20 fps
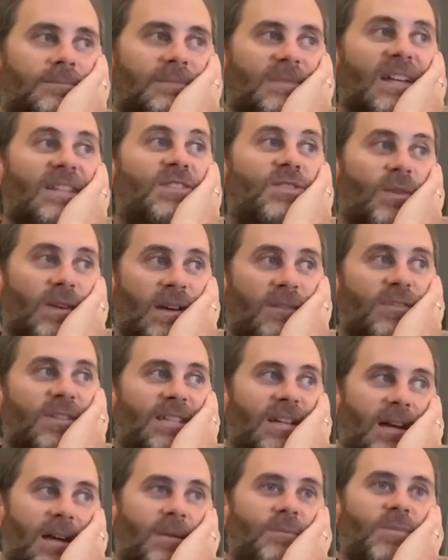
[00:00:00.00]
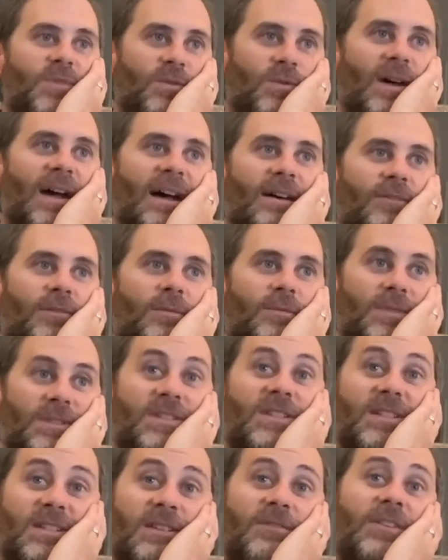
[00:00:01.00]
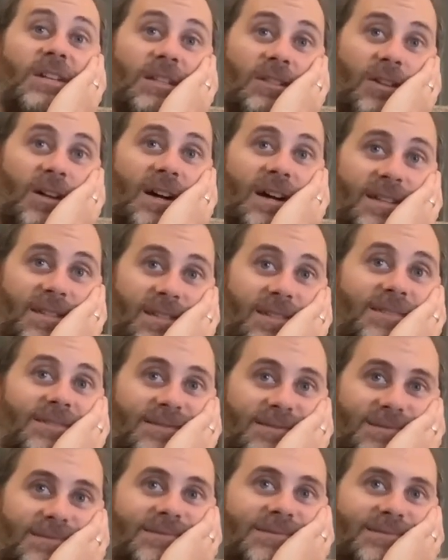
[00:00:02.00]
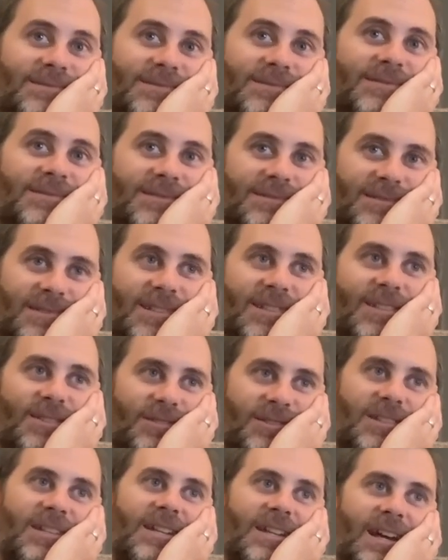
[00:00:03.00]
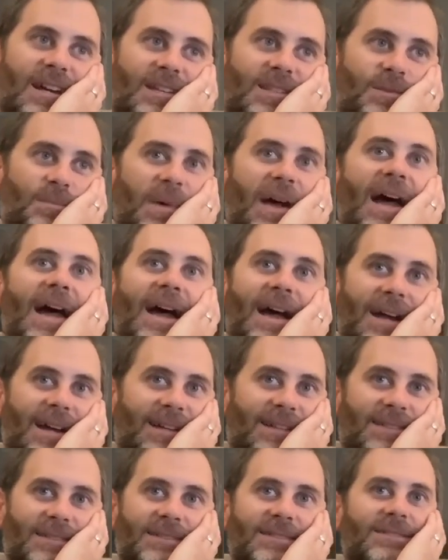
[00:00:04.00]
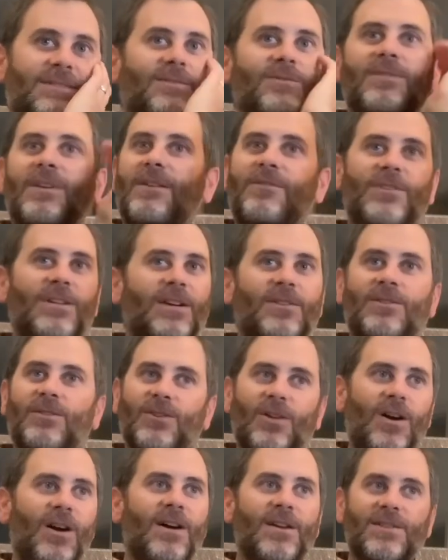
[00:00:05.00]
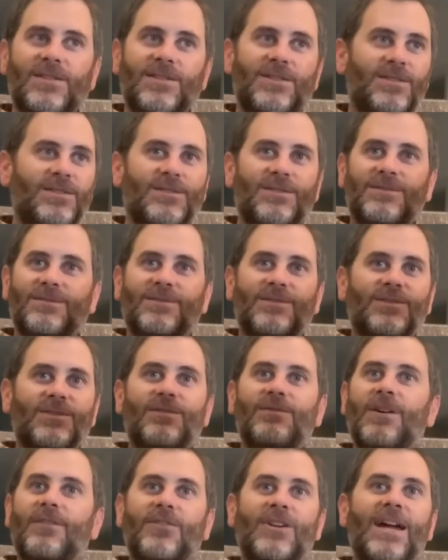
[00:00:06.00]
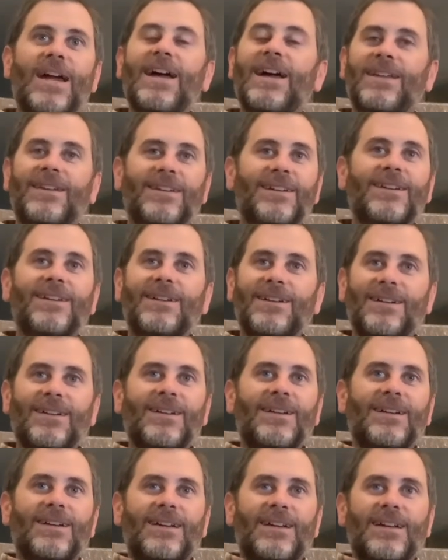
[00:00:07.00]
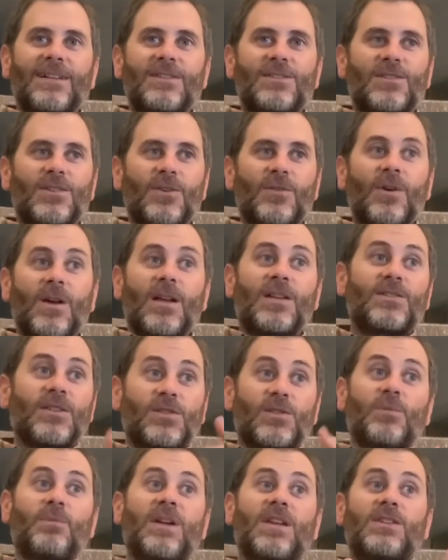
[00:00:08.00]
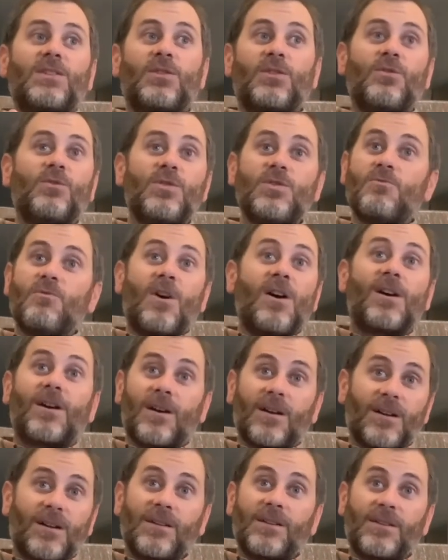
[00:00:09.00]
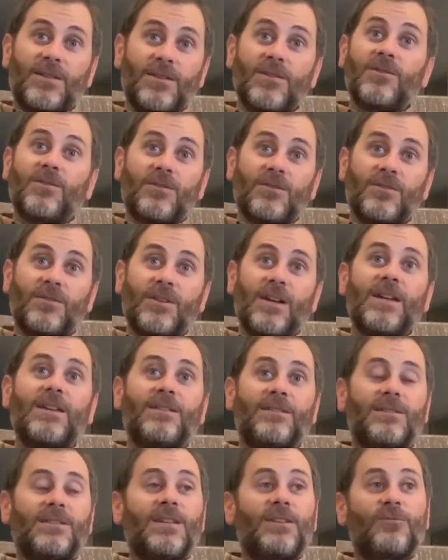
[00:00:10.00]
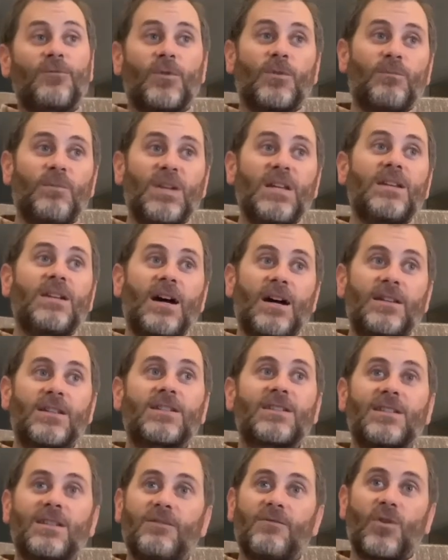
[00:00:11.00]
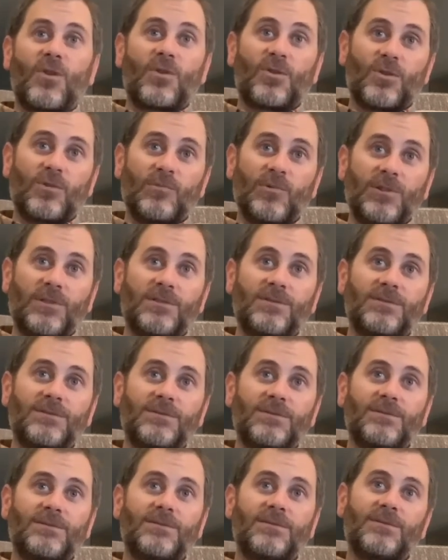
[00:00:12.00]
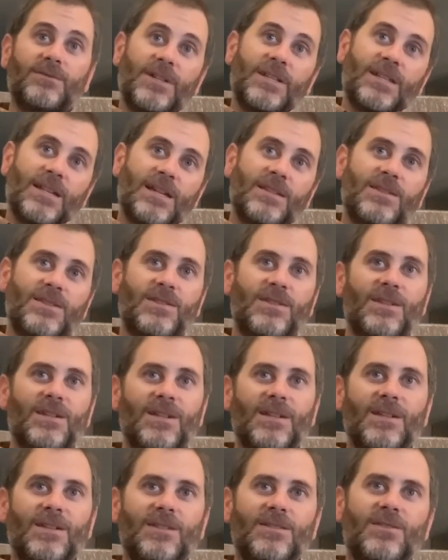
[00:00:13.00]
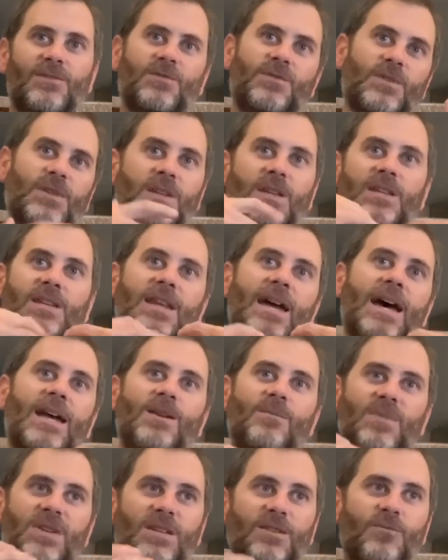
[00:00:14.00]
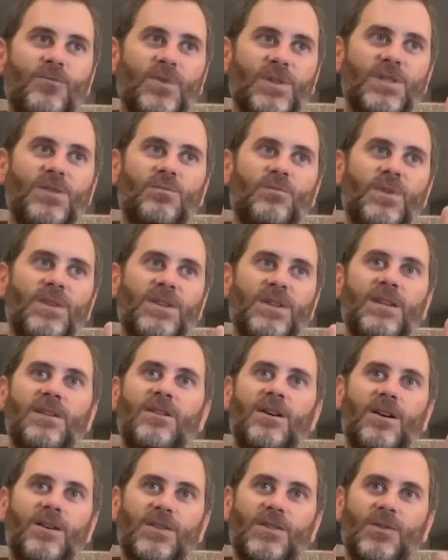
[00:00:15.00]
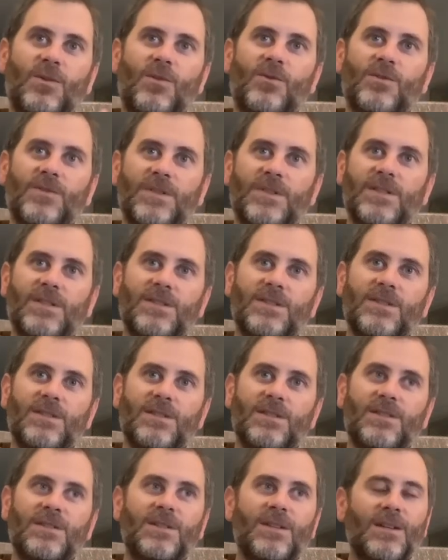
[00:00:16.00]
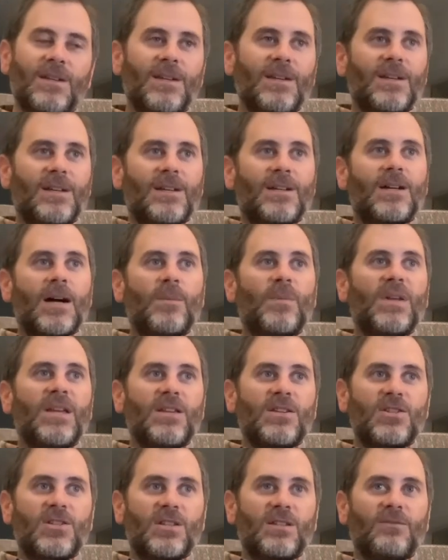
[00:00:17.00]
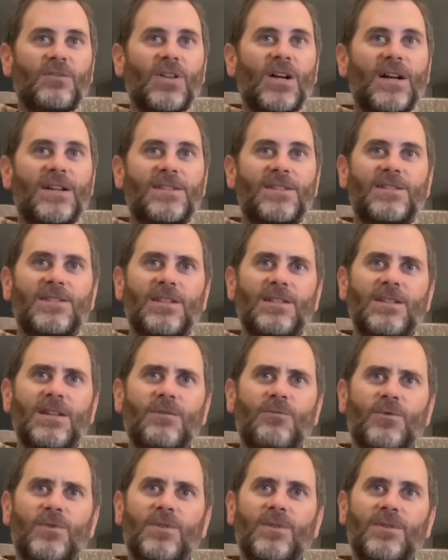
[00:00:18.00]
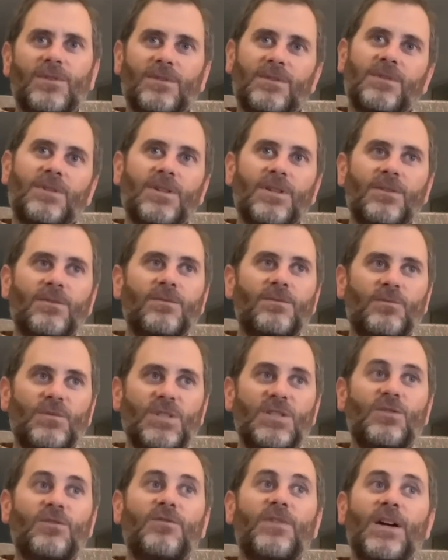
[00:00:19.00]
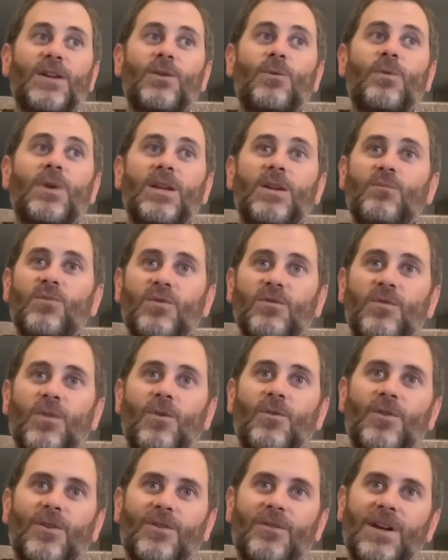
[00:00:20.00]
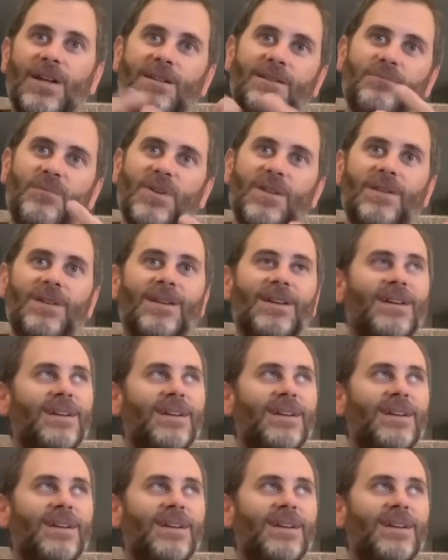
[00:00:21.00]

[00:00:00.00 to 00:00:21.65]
every time you have a significant loss, it connects back to every other loss you've ever had. And so it also makes you who you are too, right? If we're being honest and vulnerable, right? That's sort of the anatomy of what's within our souls, is this combination of losses. And yet we still find a way to move forward, right? But,